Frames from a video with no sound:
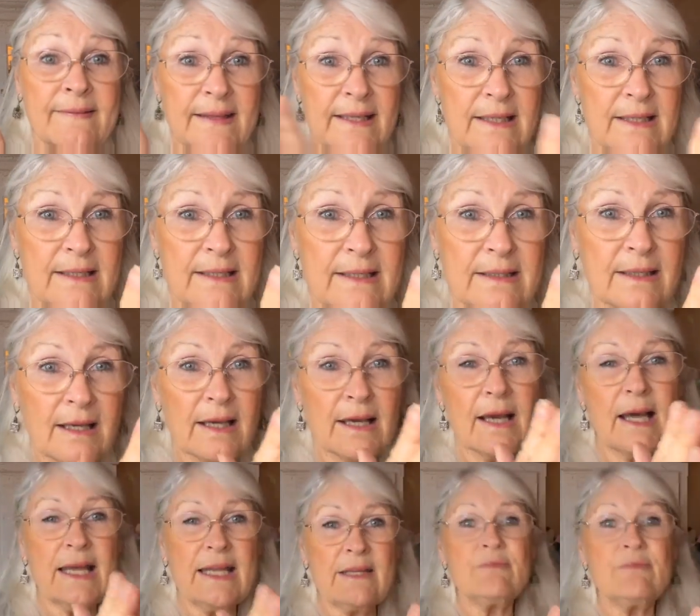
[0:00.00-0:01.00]
and then
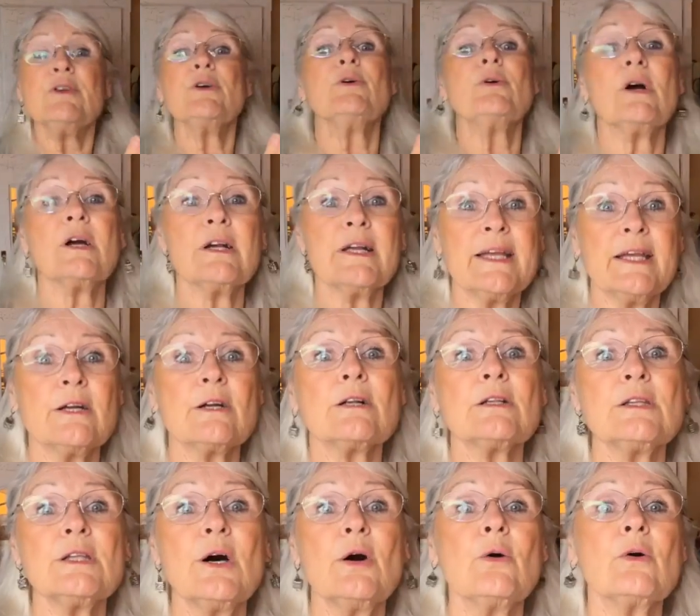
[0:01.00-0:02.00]
if you are
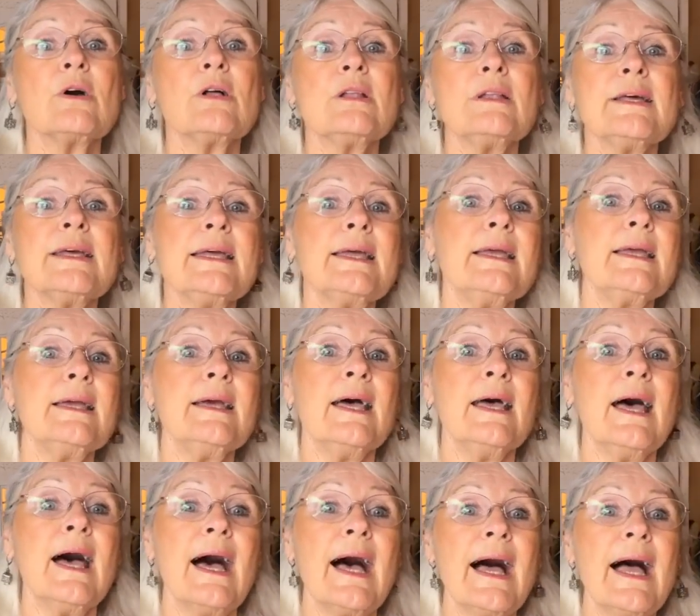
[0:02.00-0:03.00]
here locally,
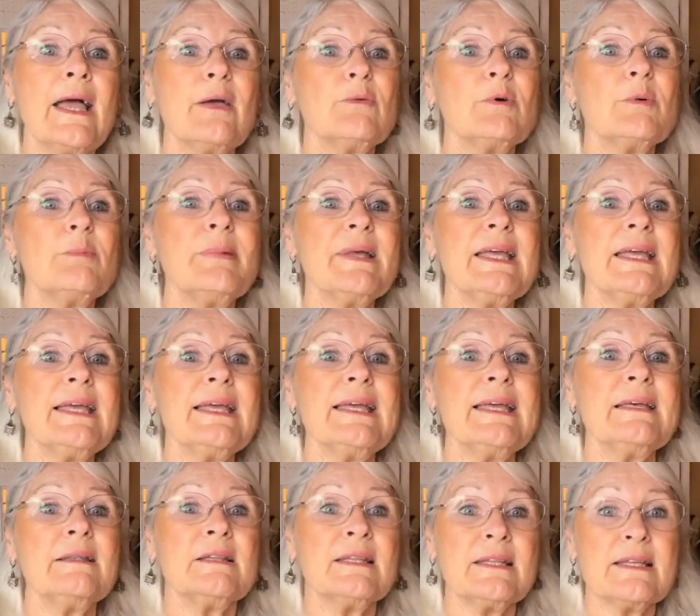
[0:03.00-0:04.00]
I will be
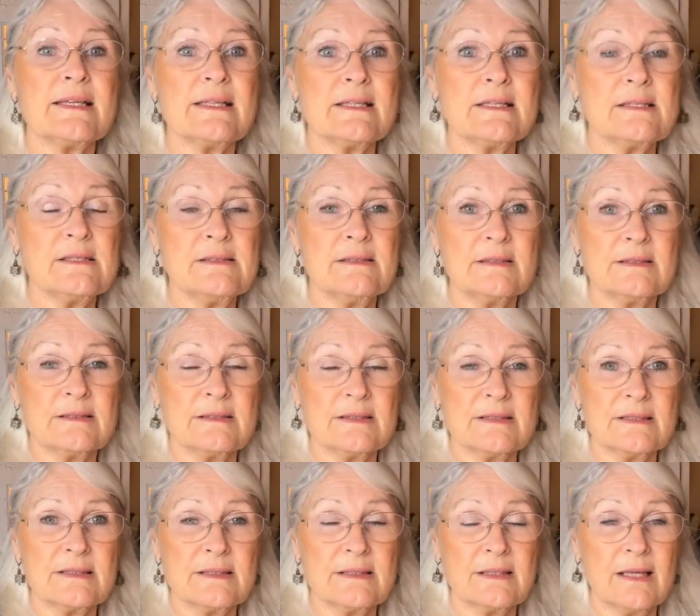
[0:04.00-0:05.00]
in the
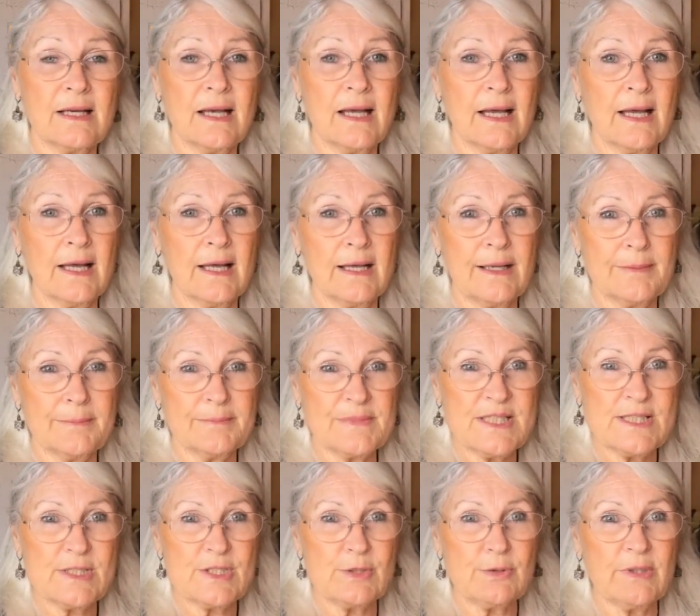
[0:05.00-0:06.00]
um,
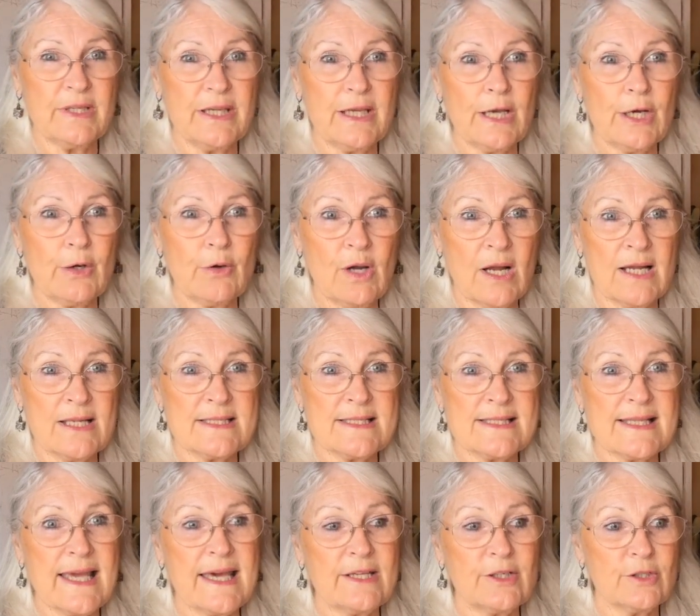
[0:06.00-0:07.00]
studio on
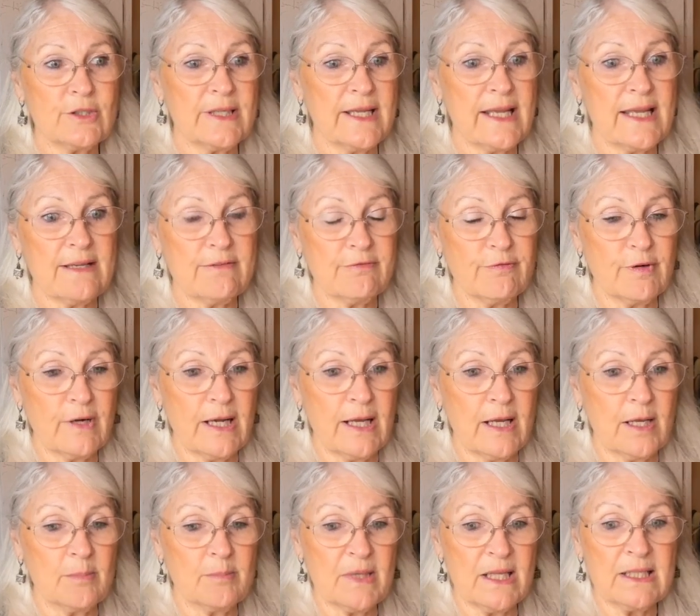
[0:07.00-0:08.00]
Saturday
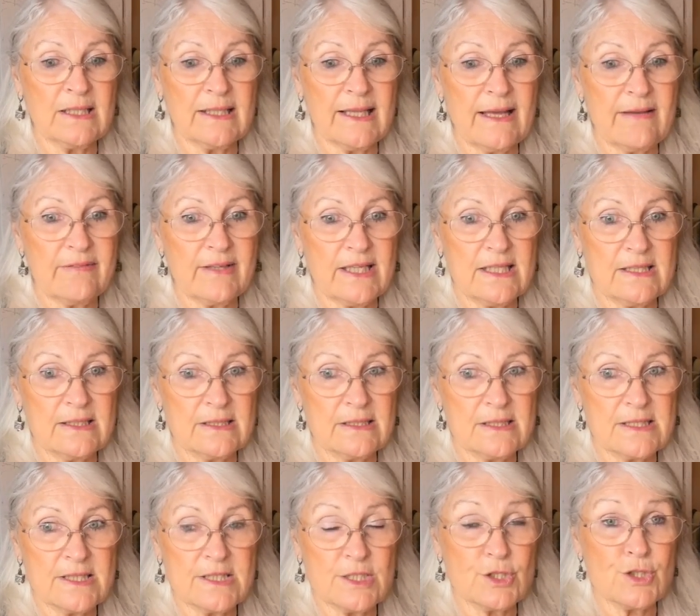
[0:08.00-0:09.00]
from 11
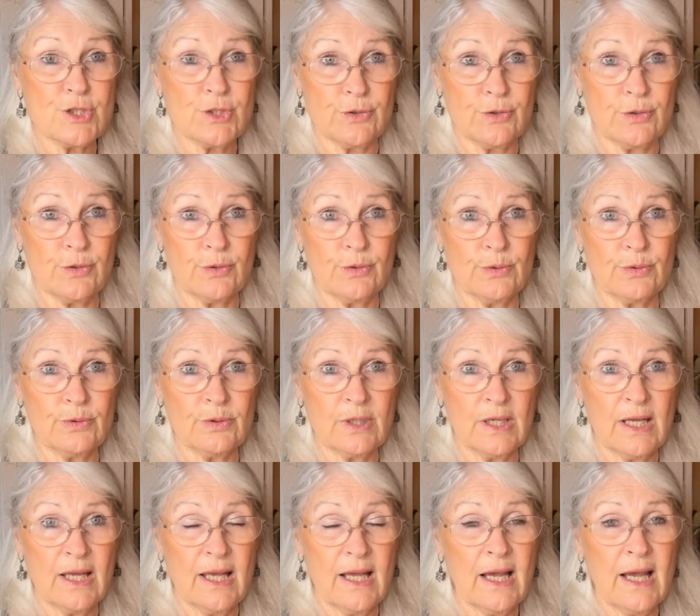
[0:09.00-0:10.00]
to 2